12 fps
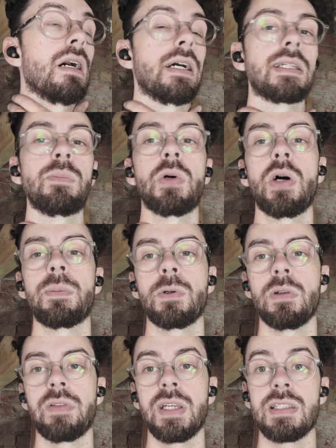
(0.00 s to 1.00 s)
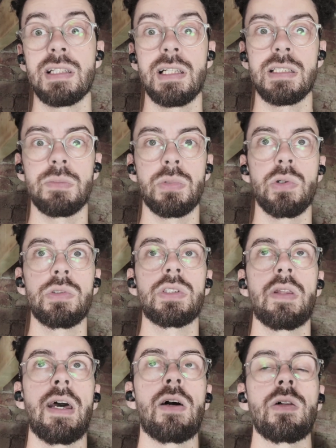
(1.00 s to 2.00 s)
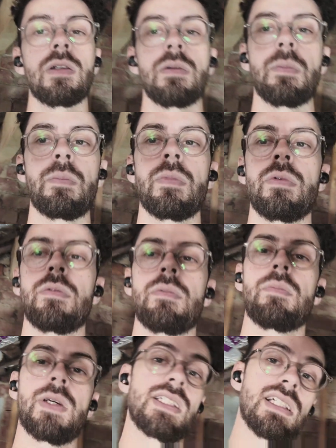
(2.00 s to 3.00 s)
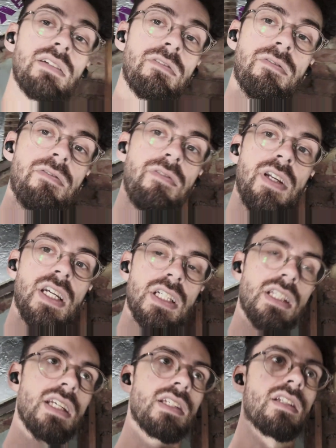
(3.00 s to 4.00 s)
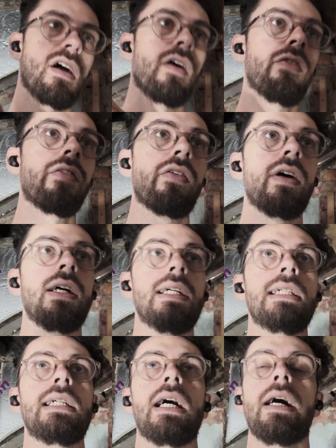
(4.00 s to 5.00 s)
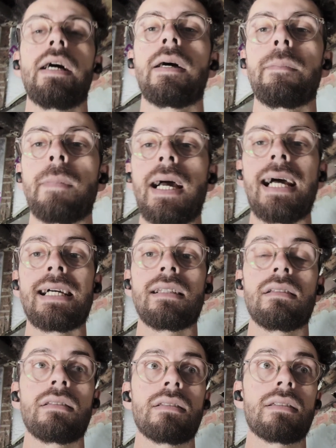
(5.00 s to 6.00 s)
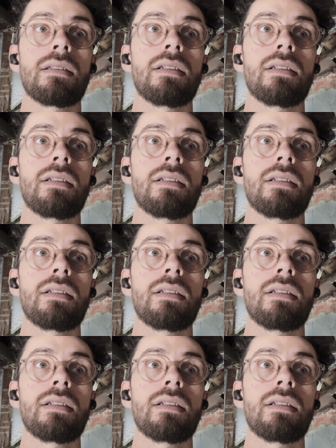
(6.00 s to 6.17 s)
I can put up all of the insulation boards, so that'll basically finish this stuff. And